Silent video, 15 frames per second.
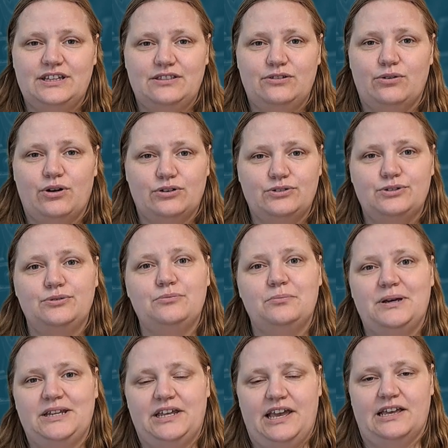there are too
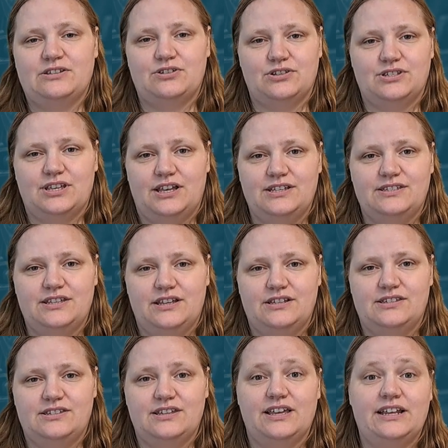many
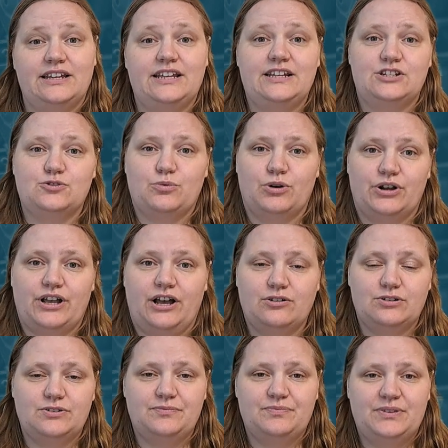exercises in each
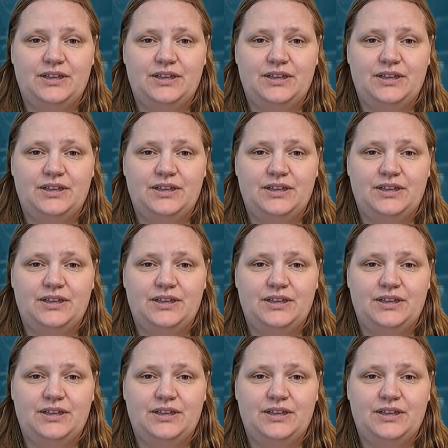workout.